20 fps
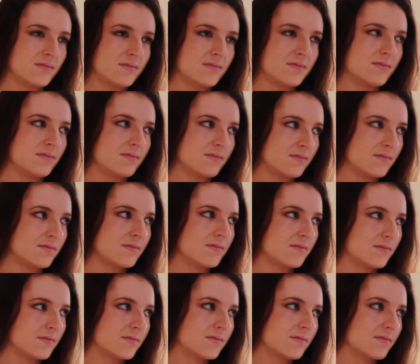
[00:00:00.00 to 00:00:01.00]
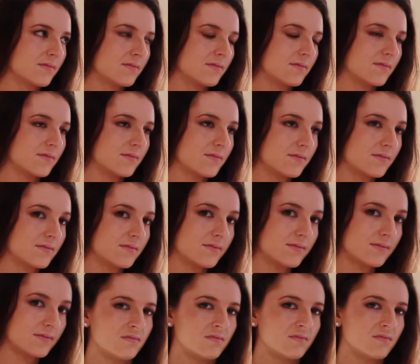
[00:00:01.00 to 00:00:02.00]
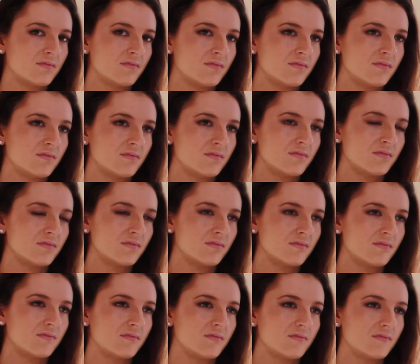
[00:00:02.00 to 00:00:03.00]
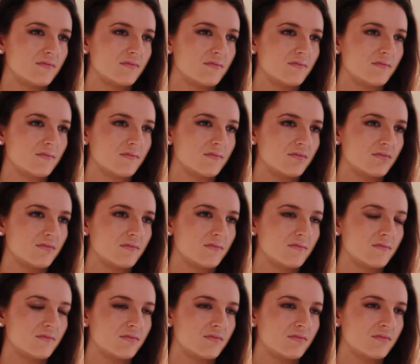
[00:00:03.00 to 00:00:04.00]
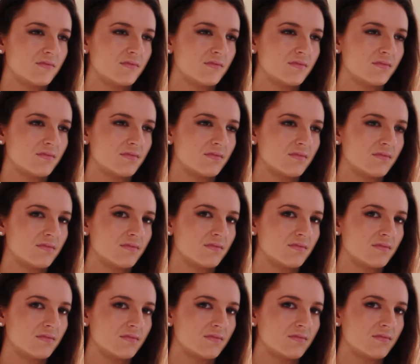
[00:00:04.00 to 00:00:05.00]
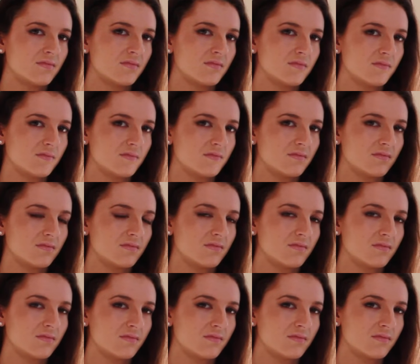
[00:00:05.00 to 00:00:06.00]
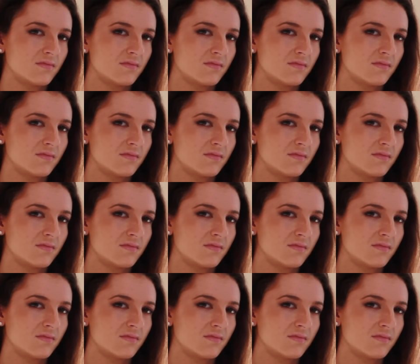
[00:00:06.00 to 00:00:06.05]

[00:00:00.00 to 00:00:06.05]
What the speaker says: This person isn't speaking.